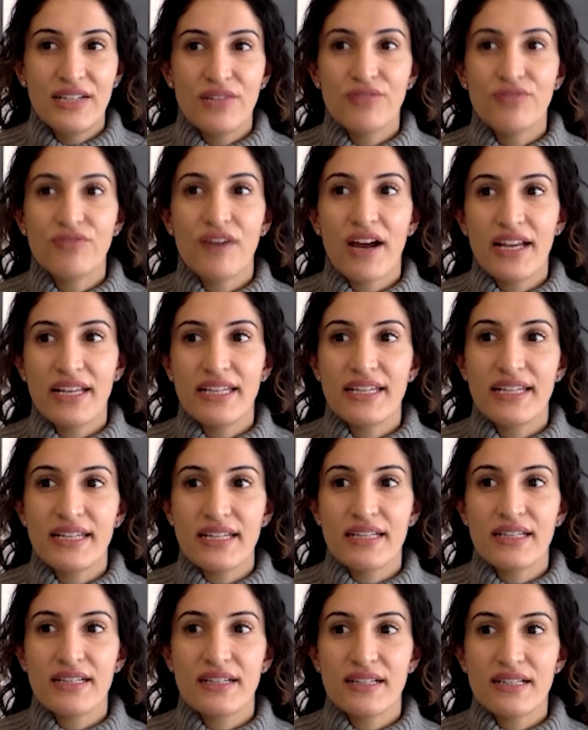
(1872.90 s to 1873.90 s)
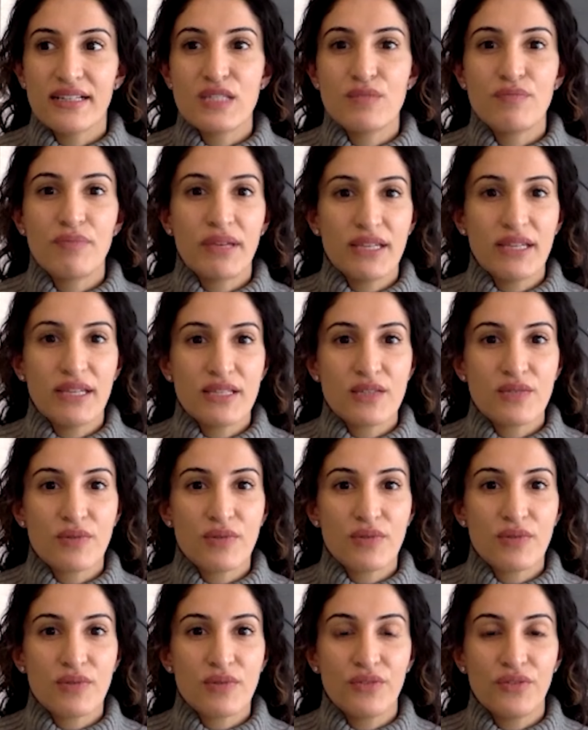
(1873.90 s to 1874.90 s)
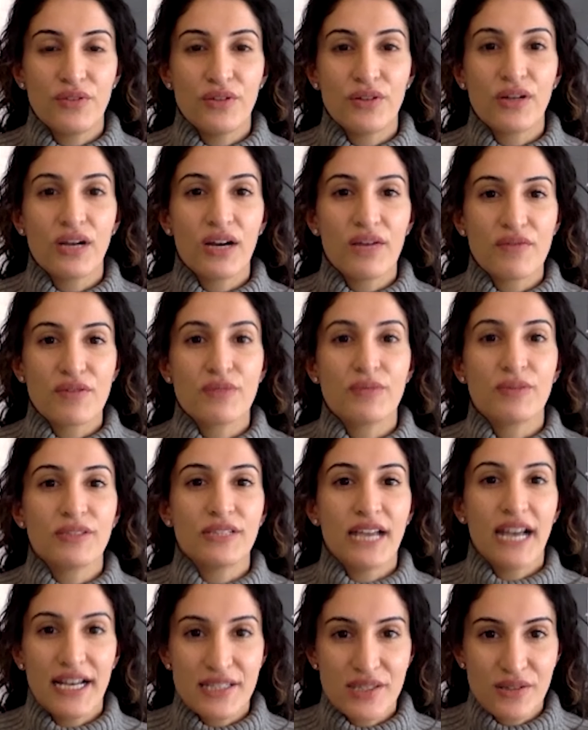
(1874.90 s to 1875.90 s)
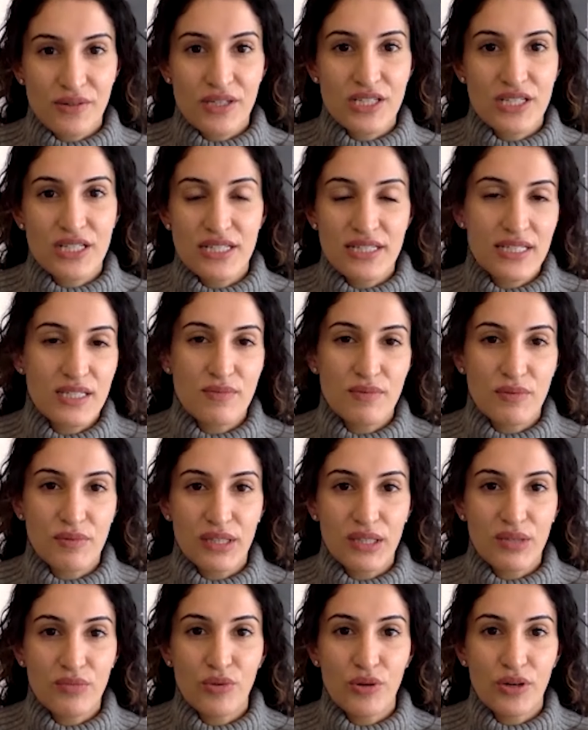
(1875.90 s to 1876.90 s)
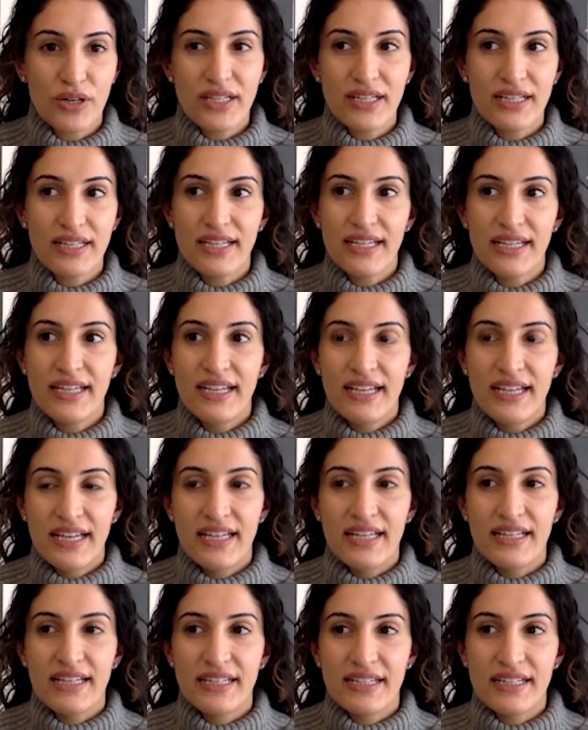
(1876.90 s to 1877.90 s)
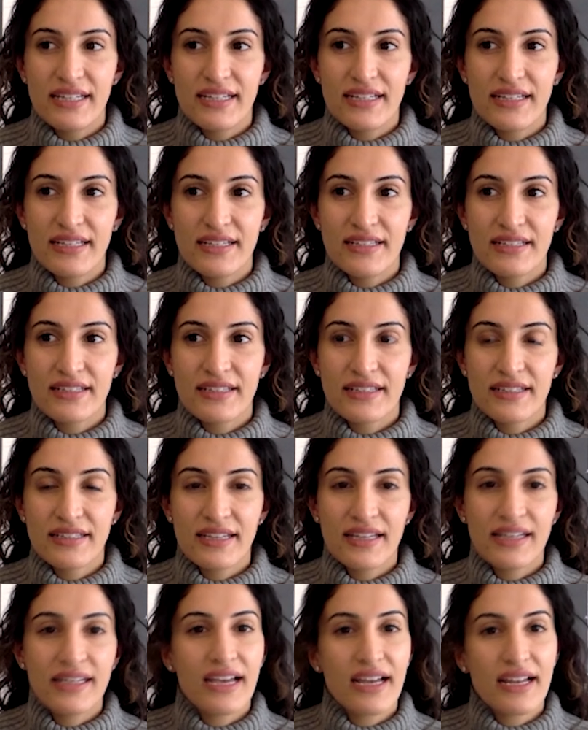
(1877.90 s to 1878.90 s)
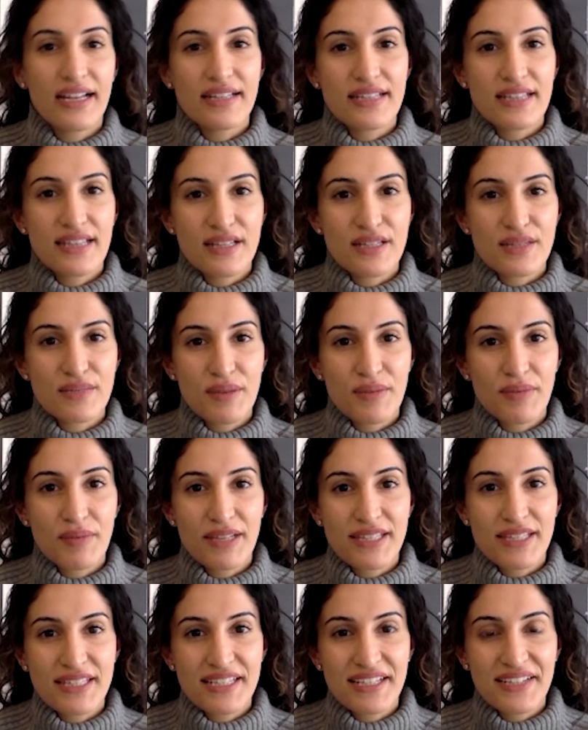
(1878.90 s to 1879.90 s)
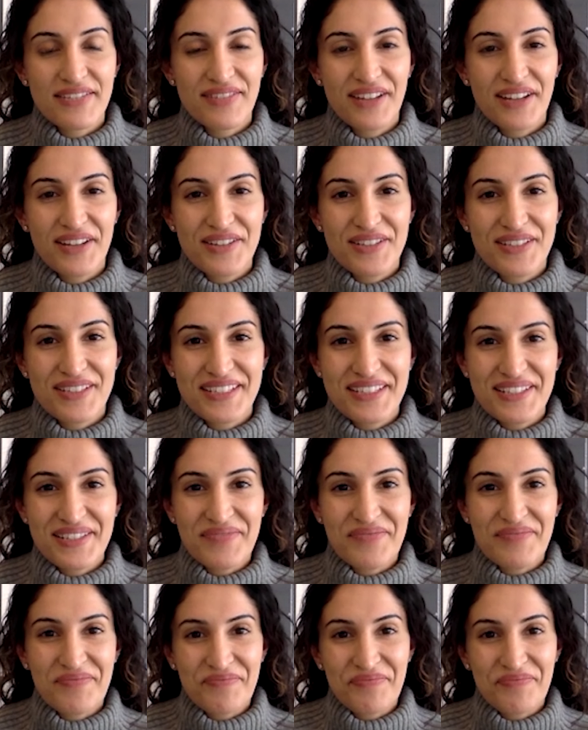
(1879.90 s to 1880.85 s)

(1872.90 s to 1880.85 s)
finding a space where you feel comfortable to ask questions is really important. And yeah, I'd say that's my best financial decision.